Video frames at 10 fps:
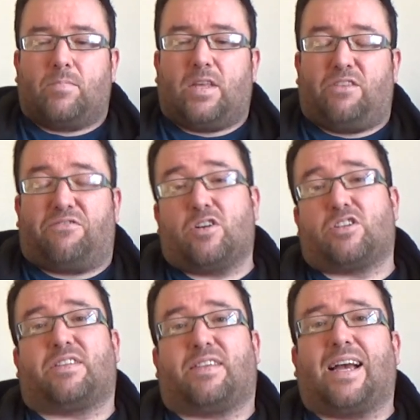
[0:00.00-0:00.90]
the
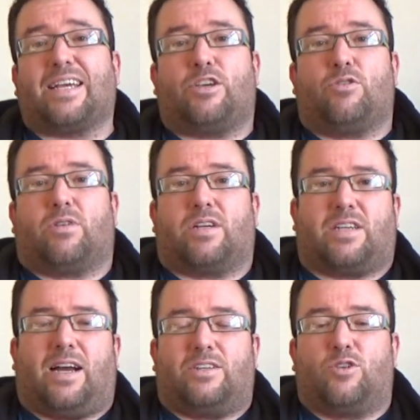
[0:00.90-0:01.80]
first thank you, because
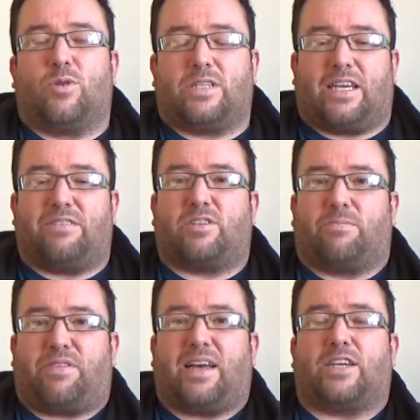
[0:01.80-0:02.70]
I do want to give
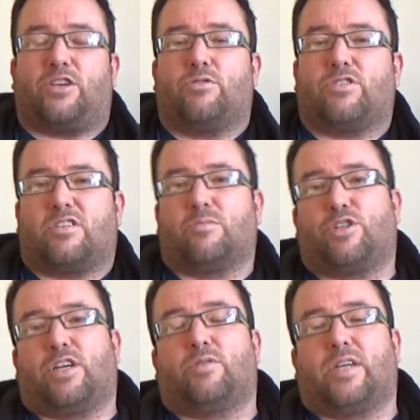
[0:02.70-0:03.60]
some thank yous and some
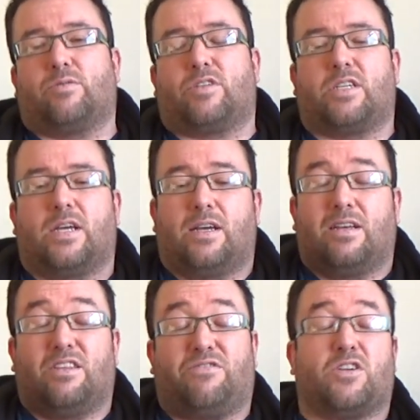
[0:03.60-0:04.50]
shout outs.
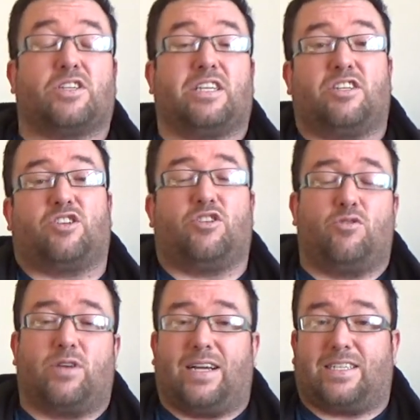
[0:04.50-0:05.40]
The first is to
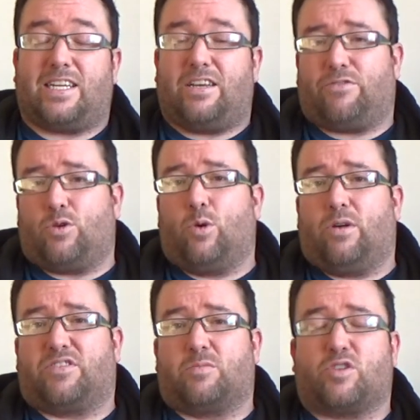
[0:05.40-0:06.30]
you guys, any of you who
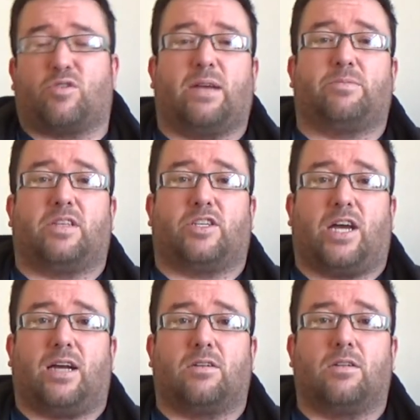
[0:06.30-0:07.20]
have subscribed to the
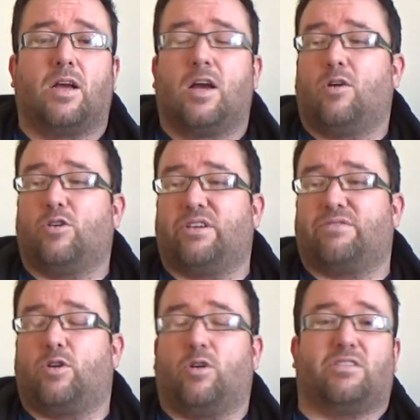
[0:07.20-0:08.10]
channel, or
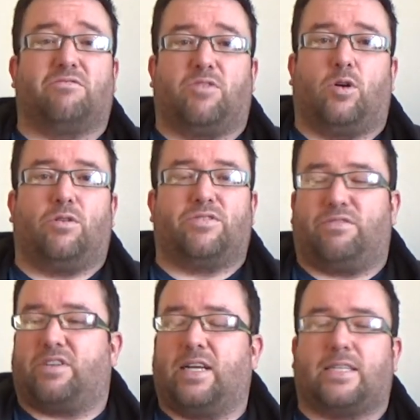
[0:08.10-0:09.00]
you've gotten involved,
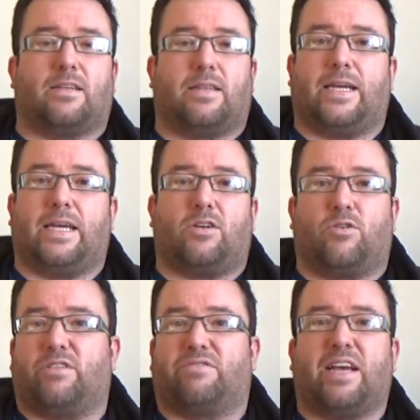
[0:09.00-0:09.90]
you've clicked a like,
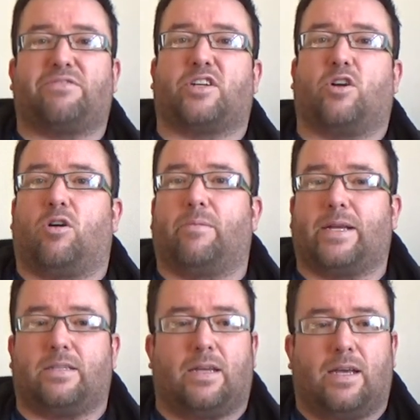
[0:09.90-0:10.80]
or you've left a
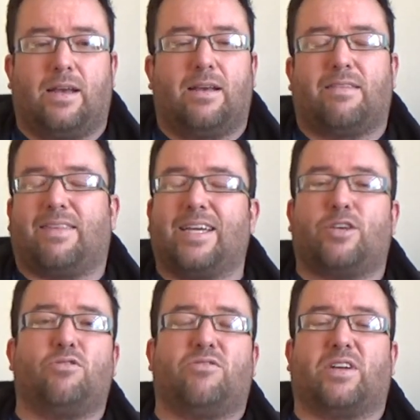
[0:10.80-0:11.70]
comment.
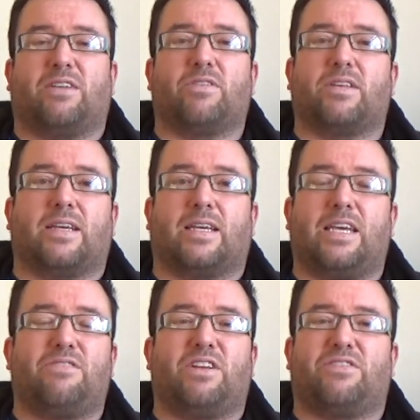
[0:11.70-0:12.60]
Thank you for everything,
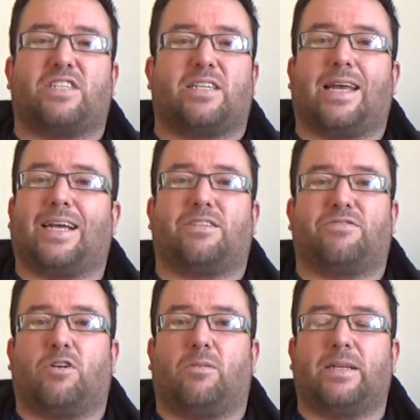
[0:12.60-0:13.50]
even if it's a
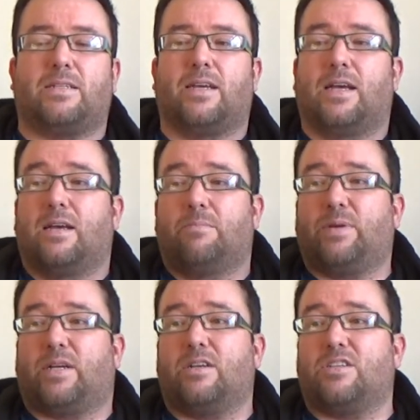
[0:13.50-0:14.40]
negative comment,
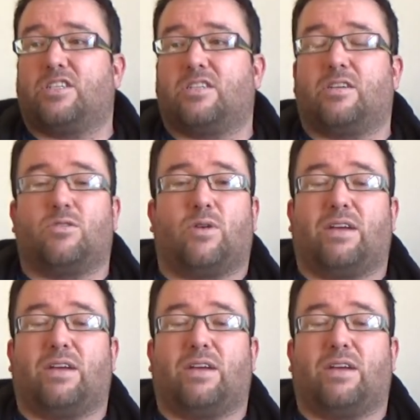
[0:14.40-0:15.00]
because, you know,